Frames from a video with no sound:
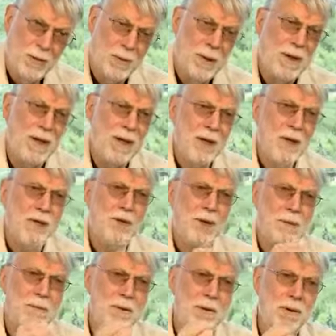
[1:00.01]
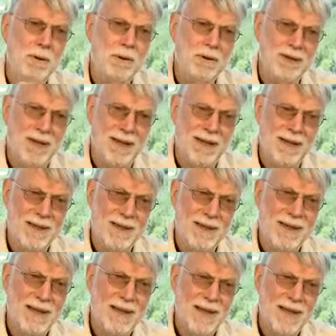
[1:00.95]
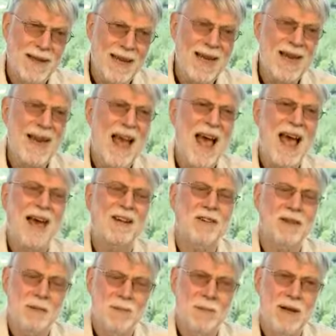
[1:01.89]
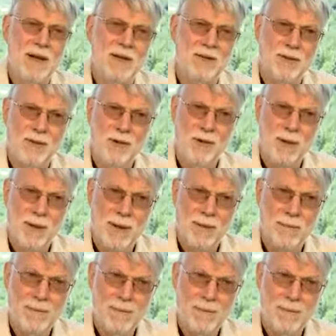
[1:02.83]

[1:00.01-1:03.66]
we can use a pull technique in action-based learning.